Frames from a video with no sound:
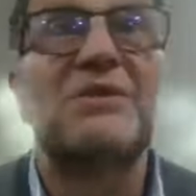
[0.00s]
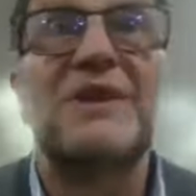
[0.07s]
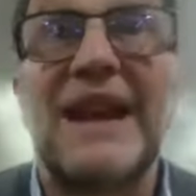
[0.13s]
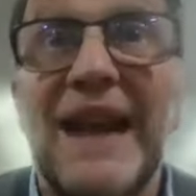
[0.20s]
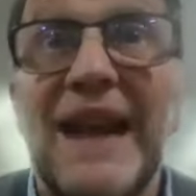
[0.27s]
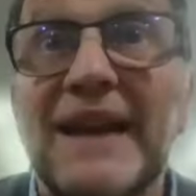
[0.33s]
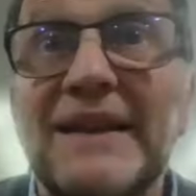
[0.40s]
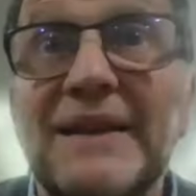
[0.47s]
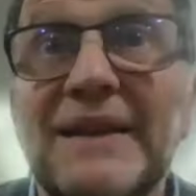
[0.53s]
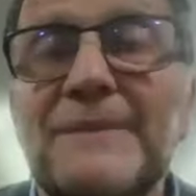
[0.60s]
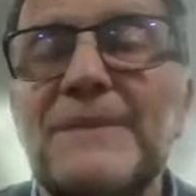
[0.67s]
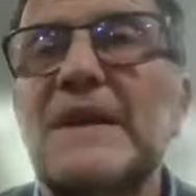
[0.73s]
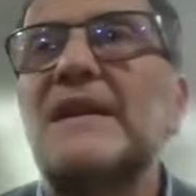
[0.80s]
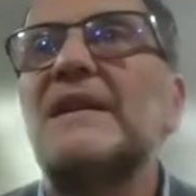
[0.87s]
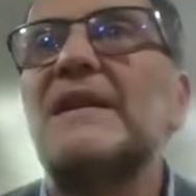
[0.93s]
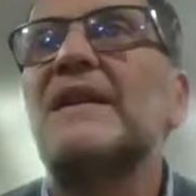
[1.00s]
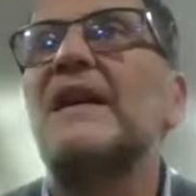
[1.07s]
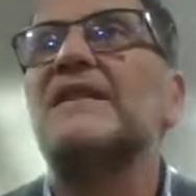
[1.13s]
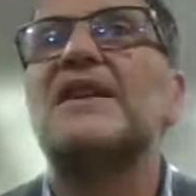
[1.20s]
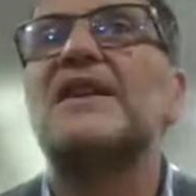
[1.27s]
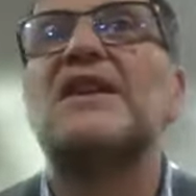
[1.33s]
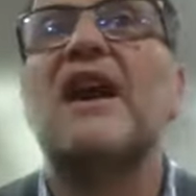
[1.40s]
do what you like.
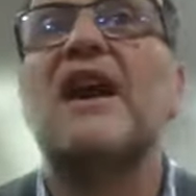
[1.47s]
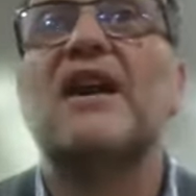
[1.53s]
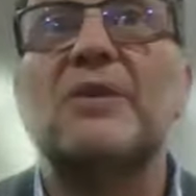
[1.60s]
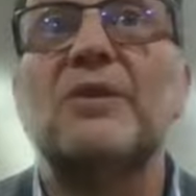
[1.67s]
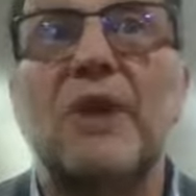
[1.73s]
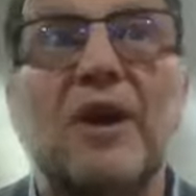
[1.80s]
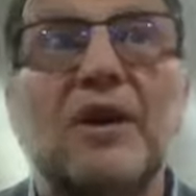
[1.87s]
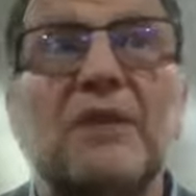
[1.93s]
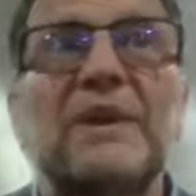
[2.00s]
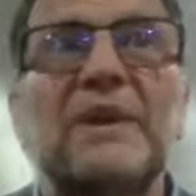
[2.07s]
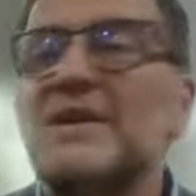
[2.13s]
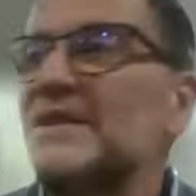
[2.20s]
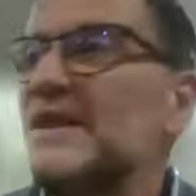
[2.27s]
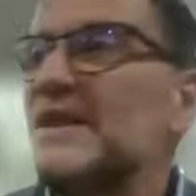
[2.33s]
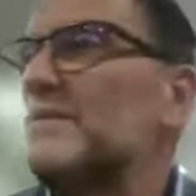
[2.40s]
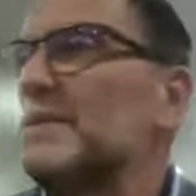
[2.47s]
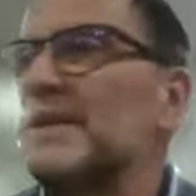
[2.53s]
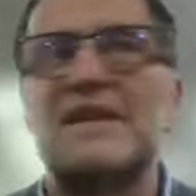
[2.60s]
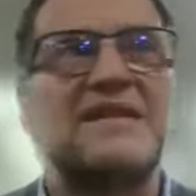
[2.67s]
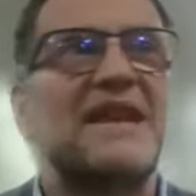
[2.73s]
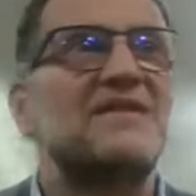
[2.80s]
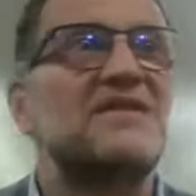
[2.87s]
Okay? You can't go wrong because
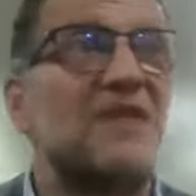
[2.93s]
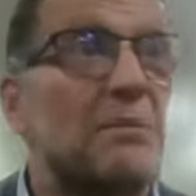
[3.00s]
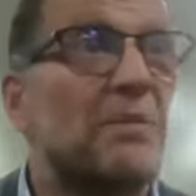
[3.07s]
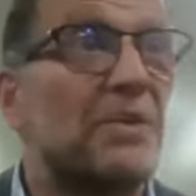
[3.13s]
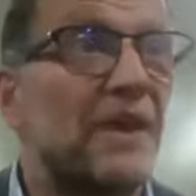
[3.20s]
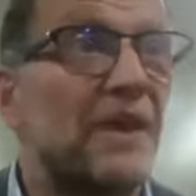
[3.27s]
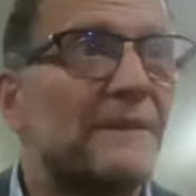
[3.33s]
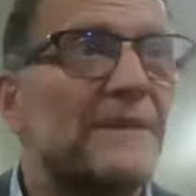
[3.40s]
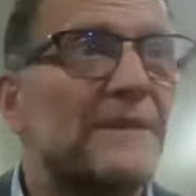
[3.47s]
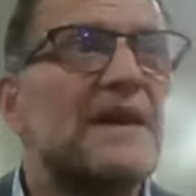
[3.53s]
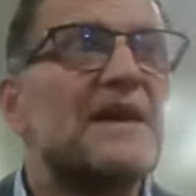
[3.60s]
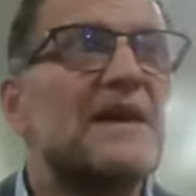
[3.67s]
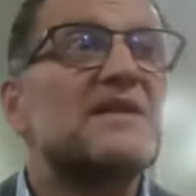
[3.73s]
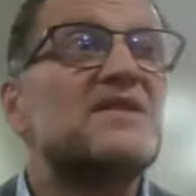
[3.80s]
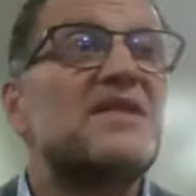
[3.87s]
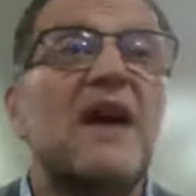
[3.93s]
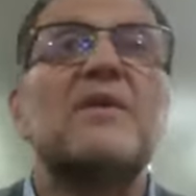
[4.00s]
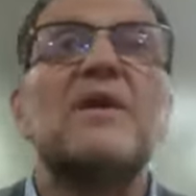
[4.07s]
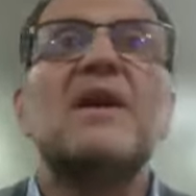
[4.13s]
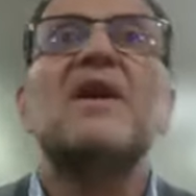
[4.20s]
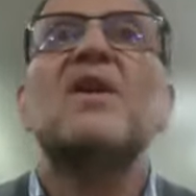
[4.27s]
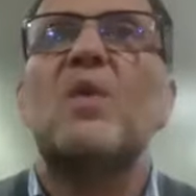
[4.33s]
everybody says something.
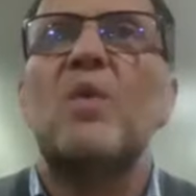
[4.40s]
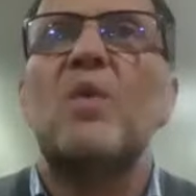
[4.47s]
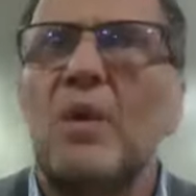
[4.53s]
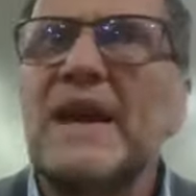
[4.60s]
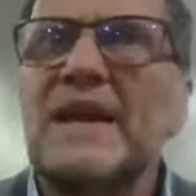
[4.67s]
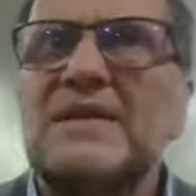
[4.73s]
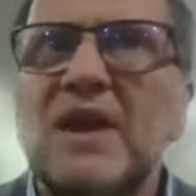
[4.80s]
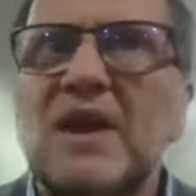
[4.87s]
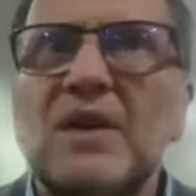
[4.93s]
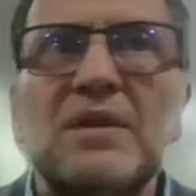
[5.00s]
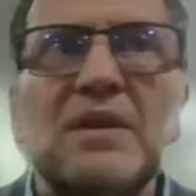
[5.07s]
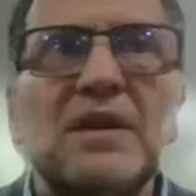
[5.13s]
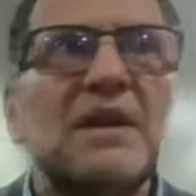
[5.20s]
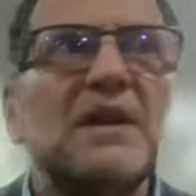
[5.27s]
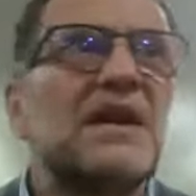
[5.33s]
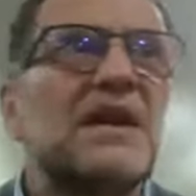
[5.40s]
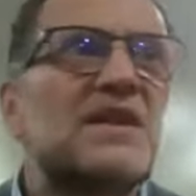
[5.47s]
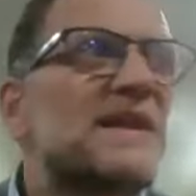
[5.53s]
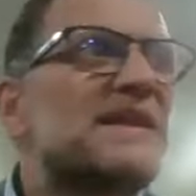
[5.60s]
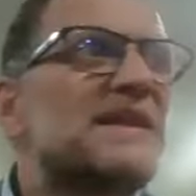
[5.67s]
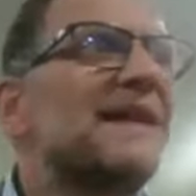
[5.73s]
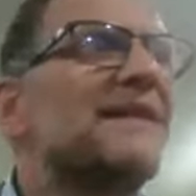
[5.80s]
So what we do
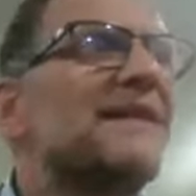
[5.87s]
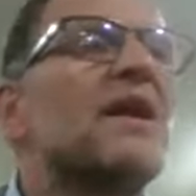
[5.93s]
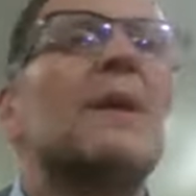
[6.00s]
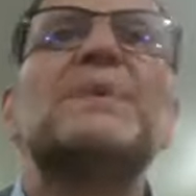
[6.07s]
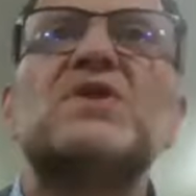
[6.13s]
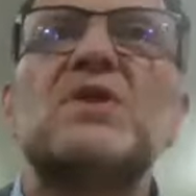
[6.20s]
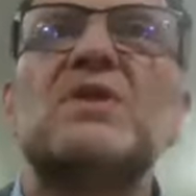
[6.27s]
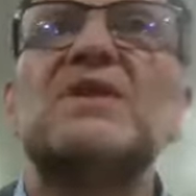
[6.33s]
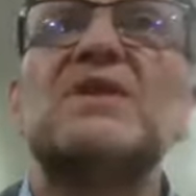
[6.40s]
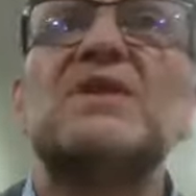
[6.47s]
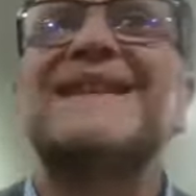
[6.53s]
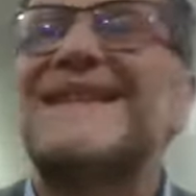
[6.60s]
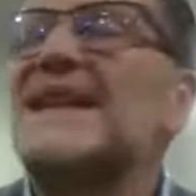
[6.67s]
is we take the opportunity